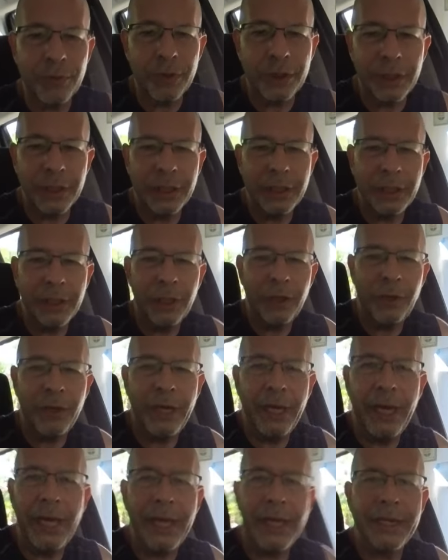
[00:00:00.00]
We're gonna go
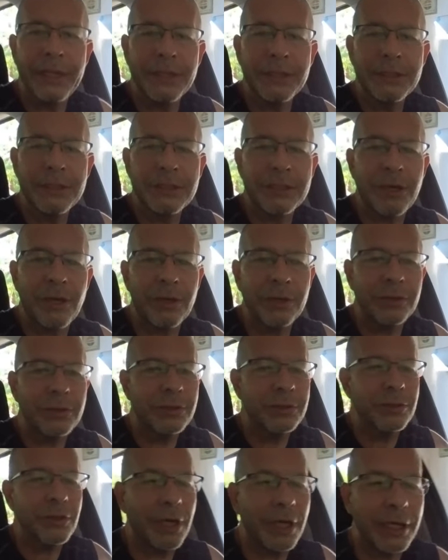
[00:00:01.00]
ahead and start the
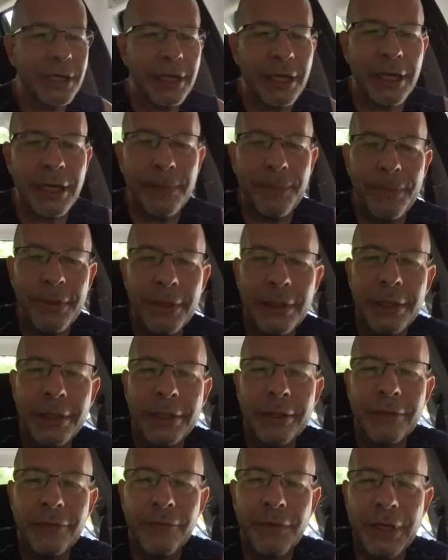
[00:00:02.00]
truck up.
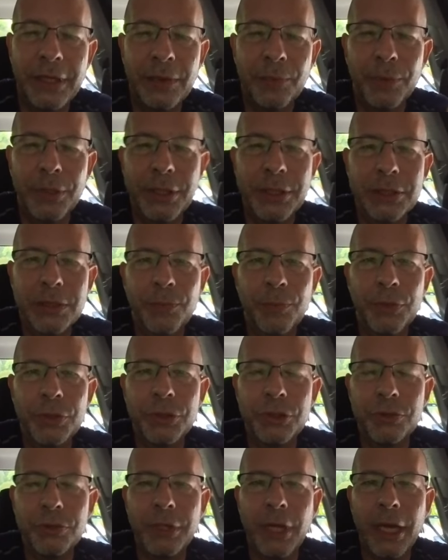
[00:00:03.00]
Find a place to
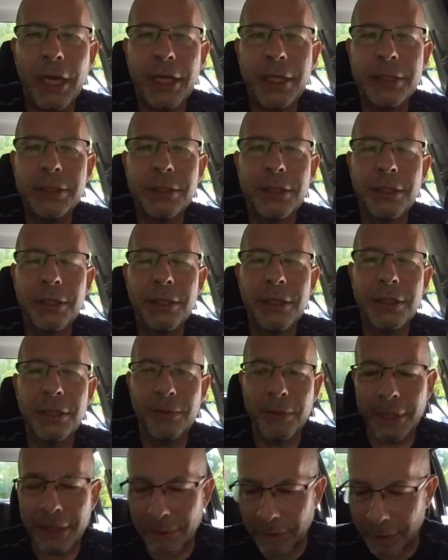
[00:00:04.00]
put you guys. I think
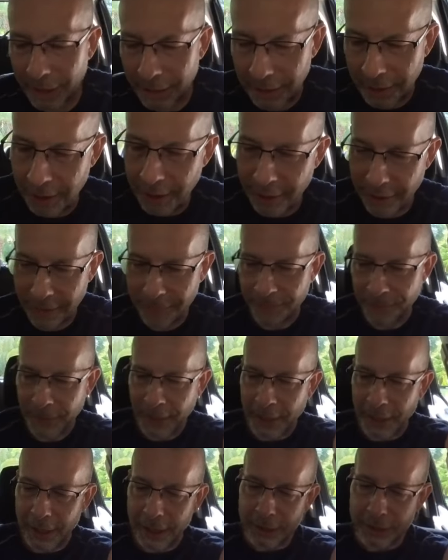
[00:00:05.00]
like right there.
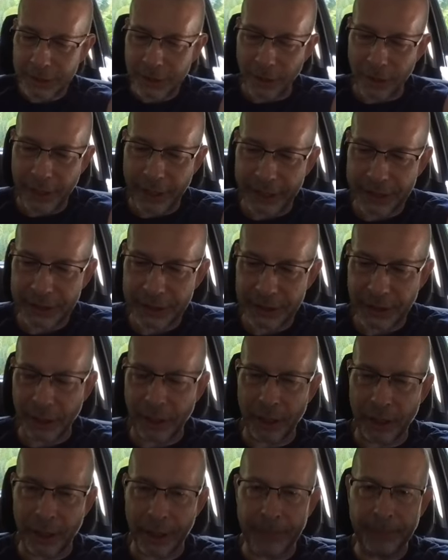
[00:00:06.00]
Let's go ahead and
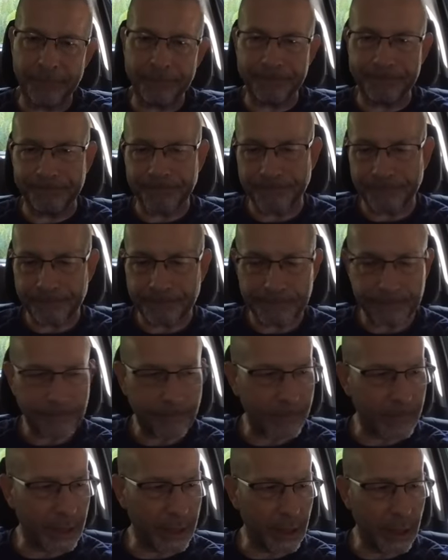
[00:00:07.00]
start up.
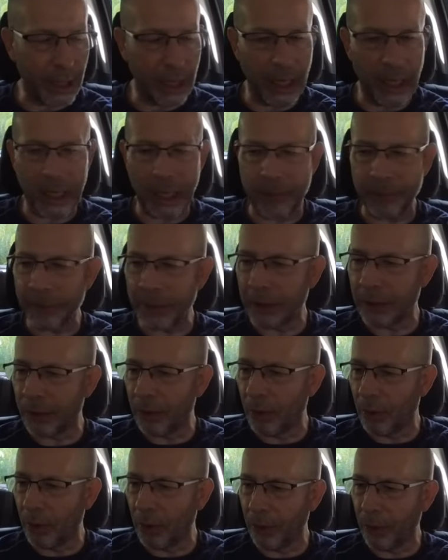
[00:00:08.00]
And I'm gonna
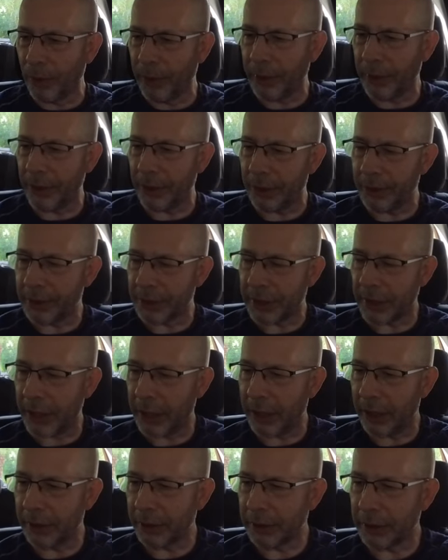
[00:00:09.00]
roll the windows
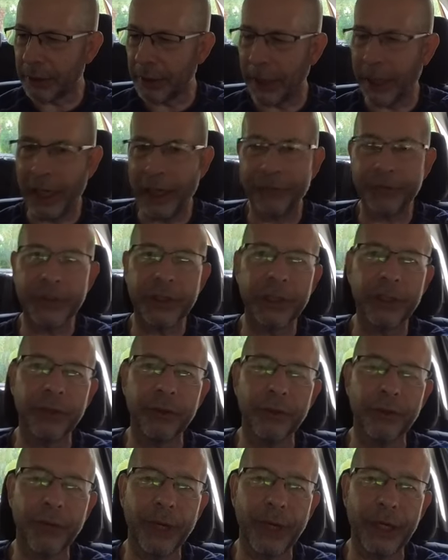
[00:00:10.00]
down. Gonna have to kill
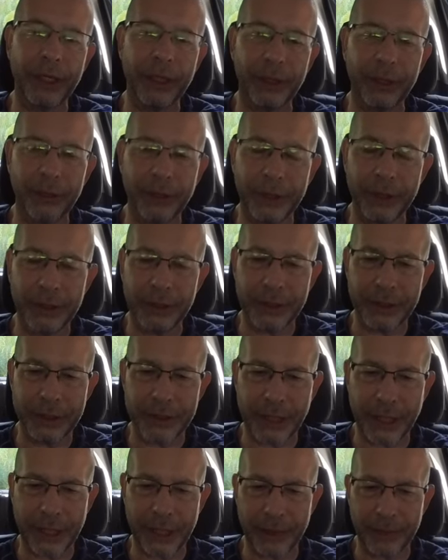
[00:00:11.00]
the radio here in a
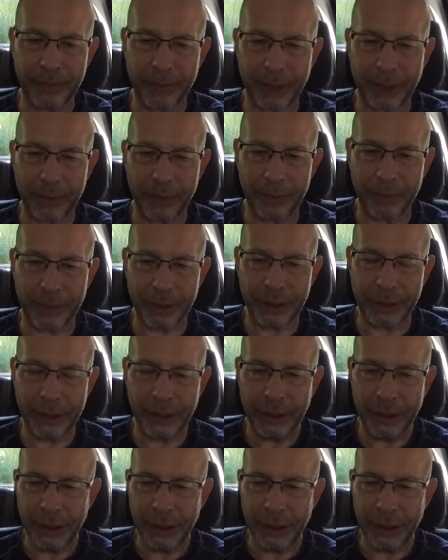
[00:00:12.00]
second, probably.